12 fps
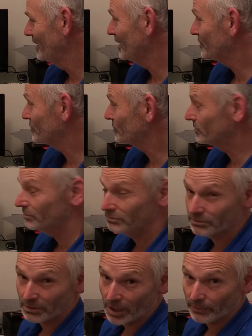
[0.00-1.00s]
It's
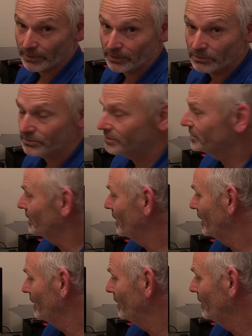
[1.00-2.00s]
still going good
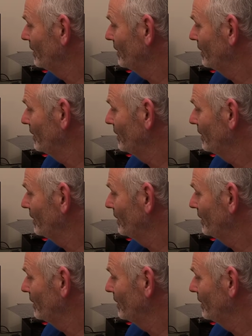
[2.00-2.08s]
today.